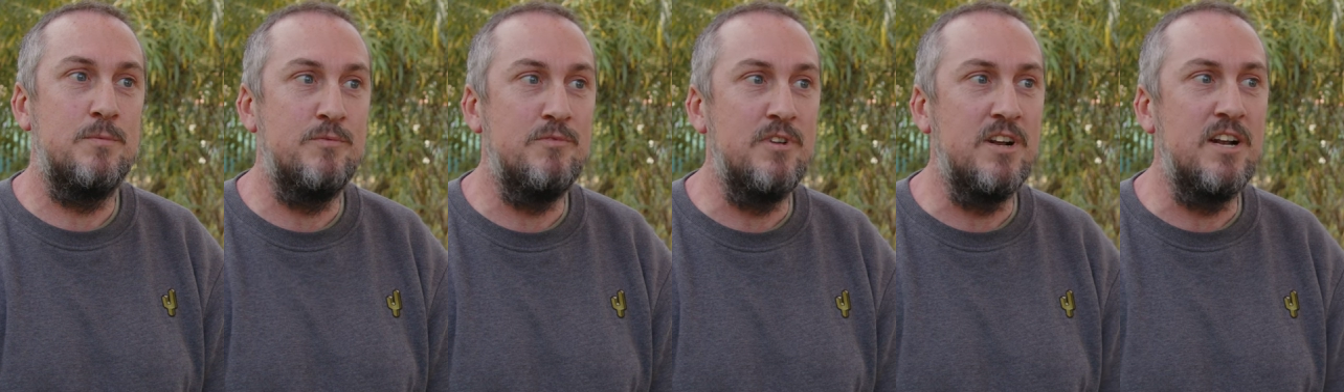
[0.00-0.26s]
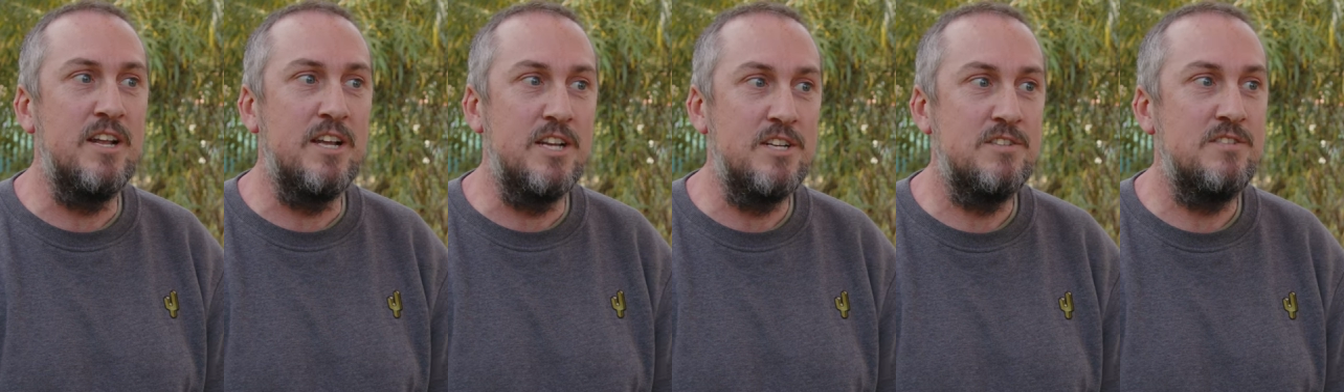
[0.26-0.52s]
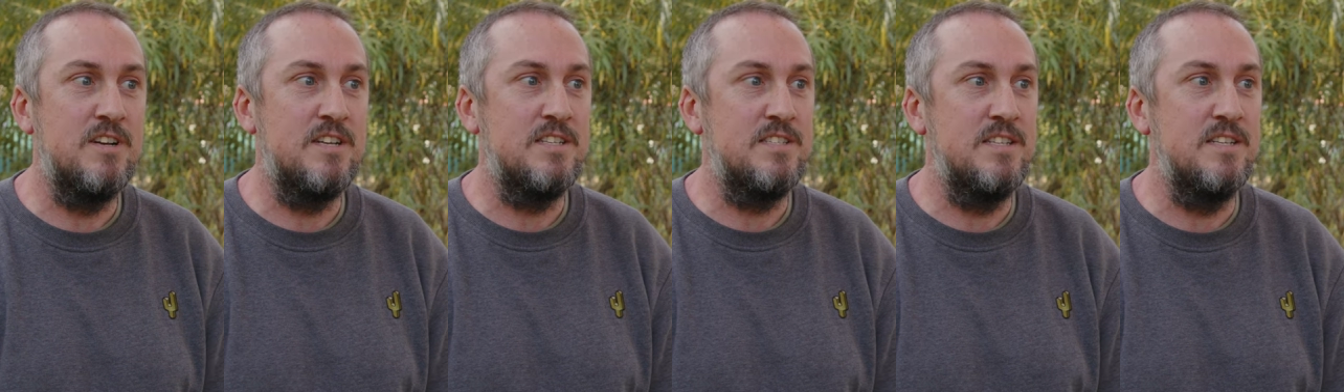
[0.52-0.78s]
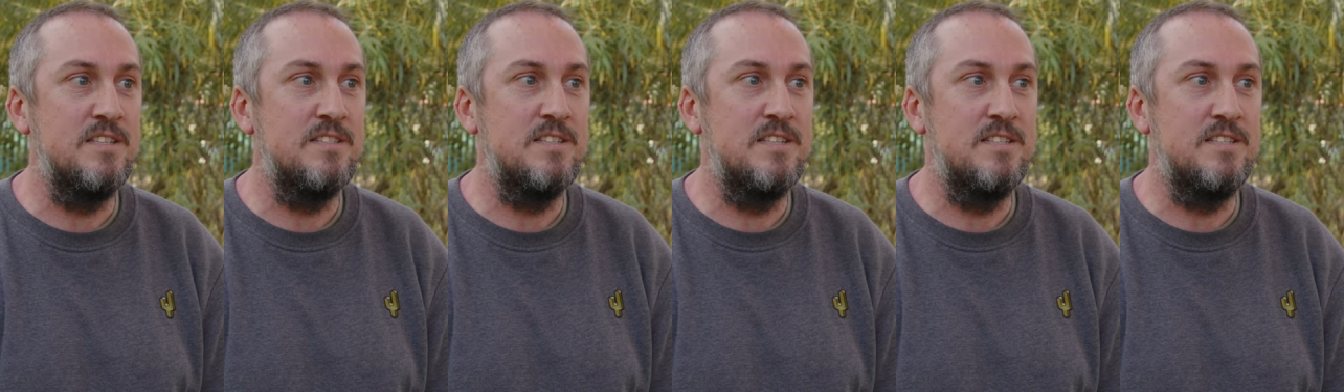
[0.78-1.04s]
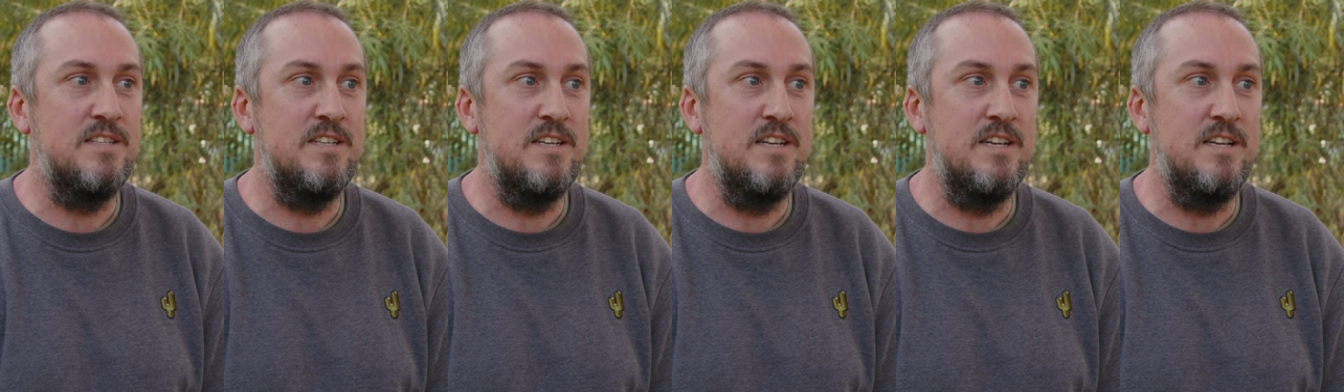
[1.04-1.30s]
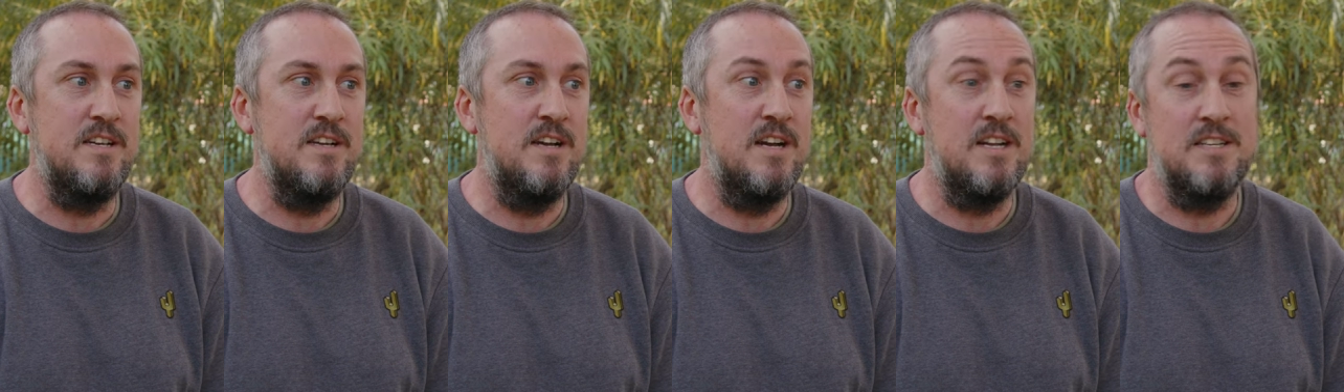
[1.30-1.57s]
be really interesting to
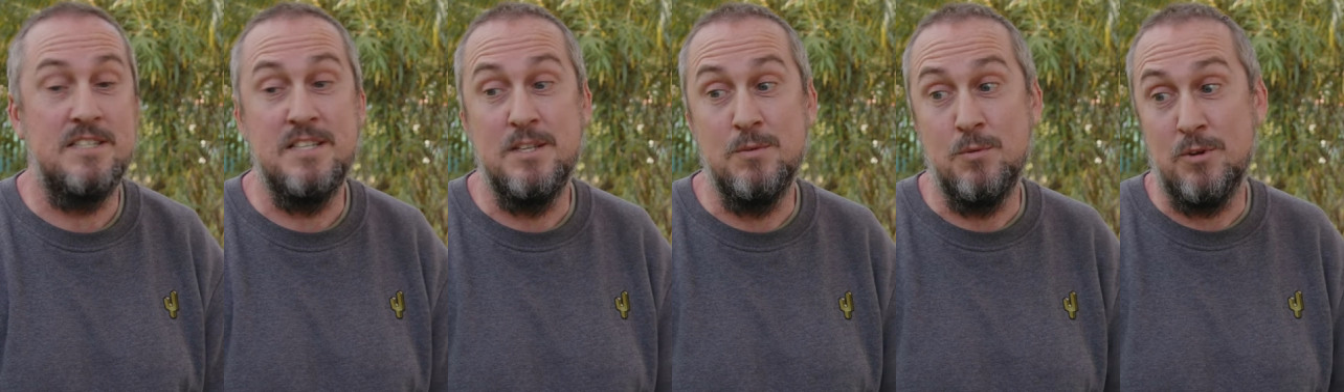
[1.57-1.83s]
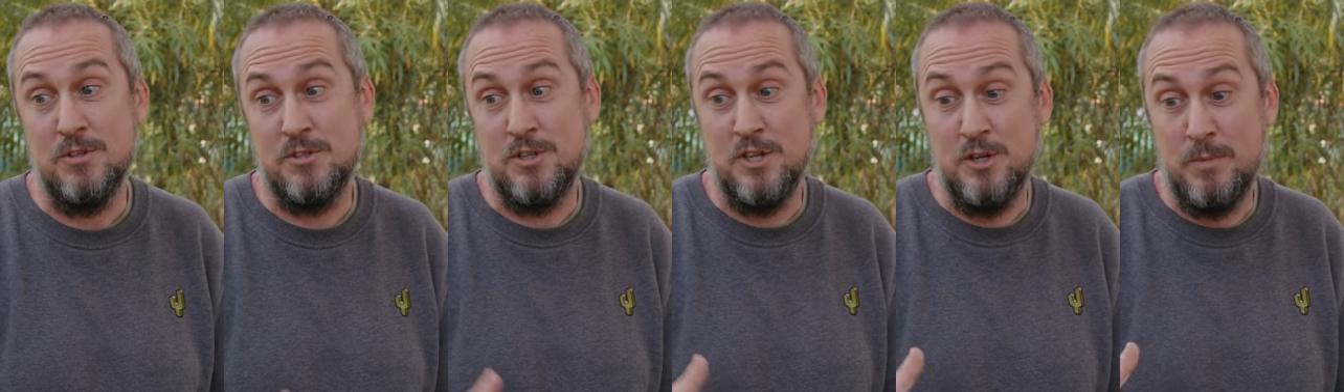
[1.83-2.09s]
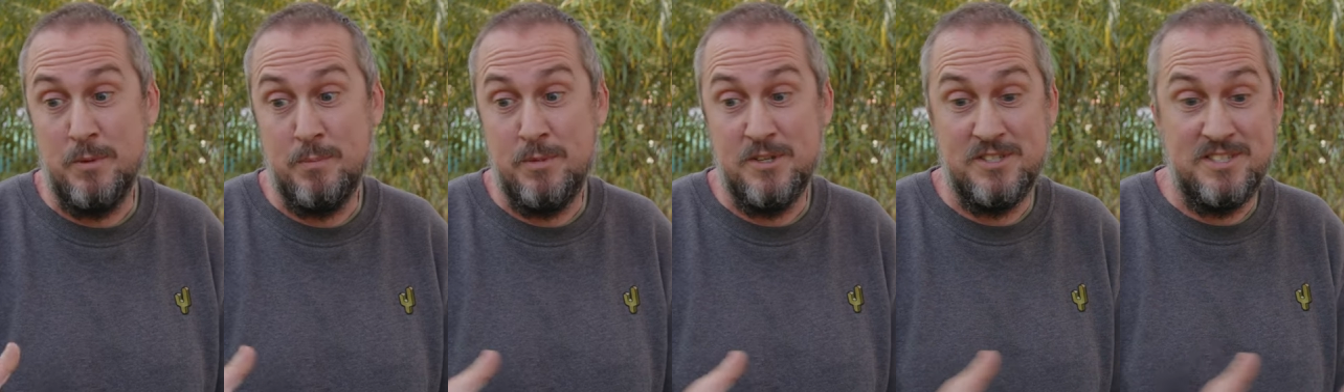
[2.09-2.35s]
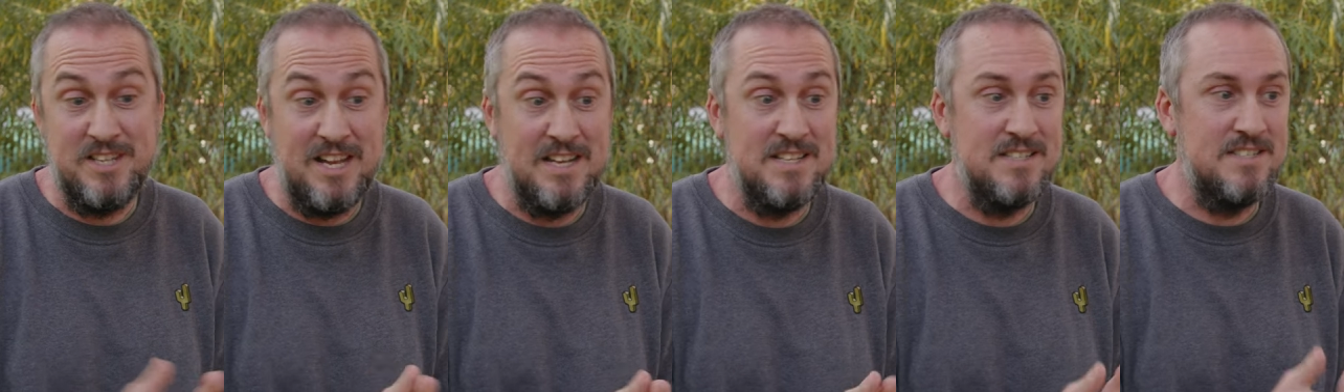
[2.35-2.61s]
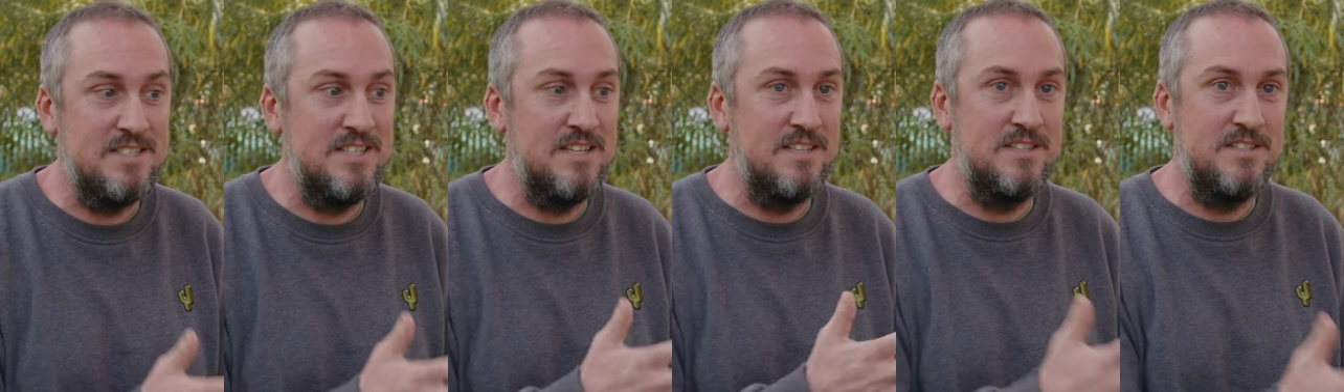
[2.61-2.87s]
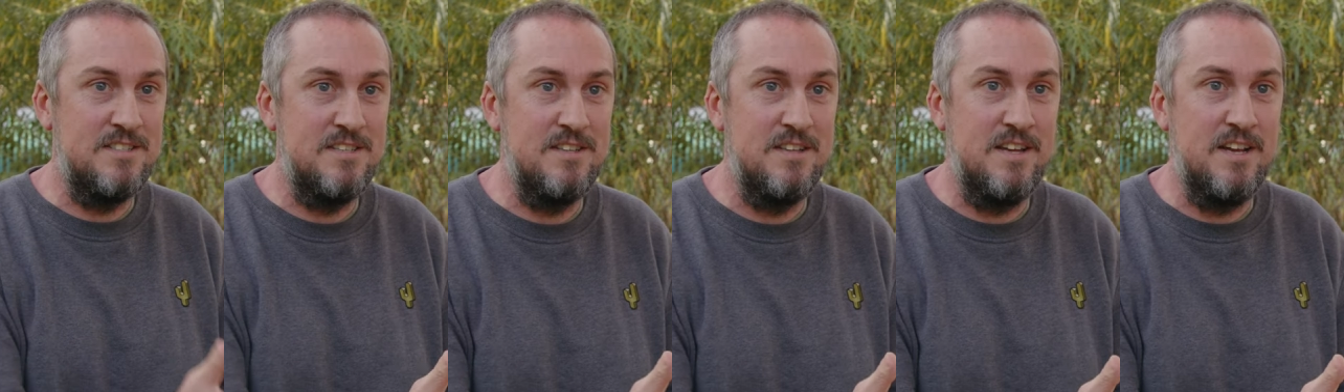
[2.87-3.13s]
see actually what's going to be
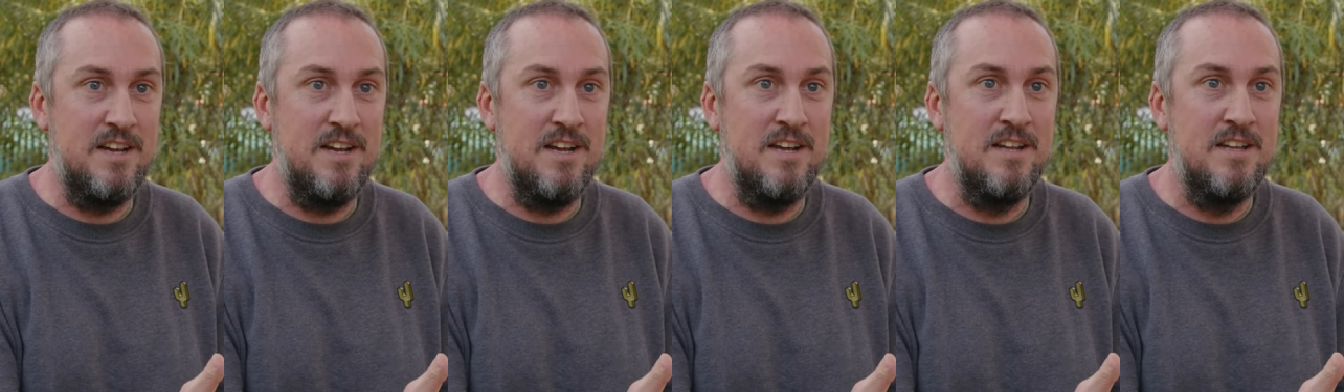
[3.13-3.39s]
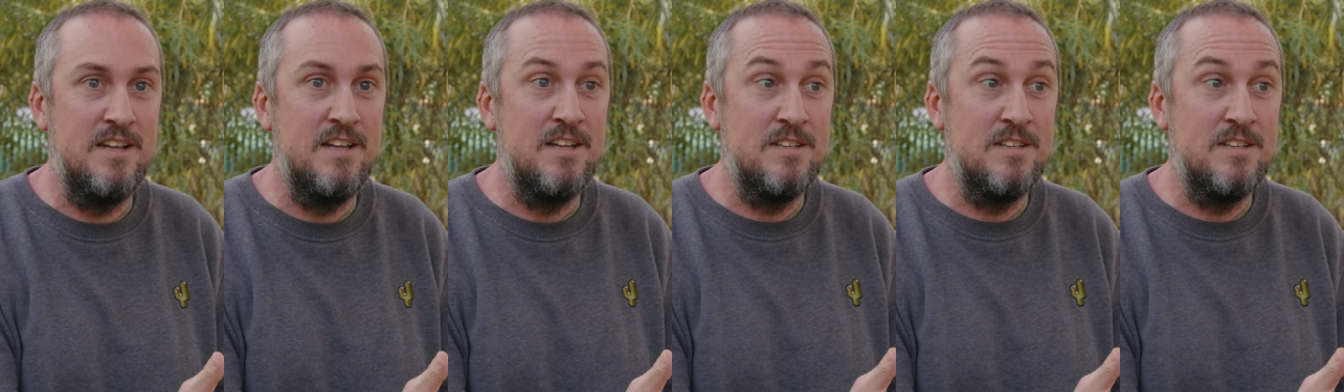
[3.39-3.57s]
presented to the